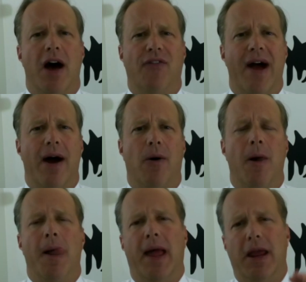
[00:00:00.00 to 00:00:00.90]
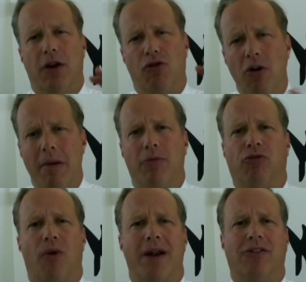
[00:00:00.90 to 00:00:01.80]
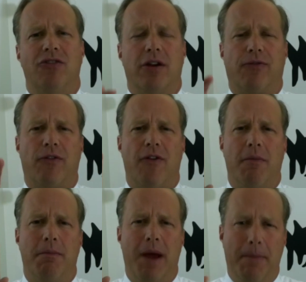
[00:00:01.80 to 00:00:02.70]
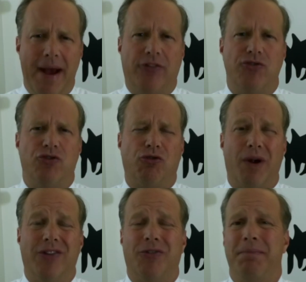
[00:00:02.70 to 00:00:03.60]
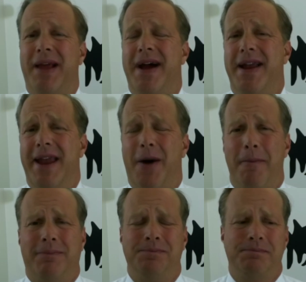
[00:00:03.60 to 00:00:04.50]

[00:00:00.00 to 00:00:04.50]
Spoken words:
of how a crew member's rights differ from a passenger's rights. Now,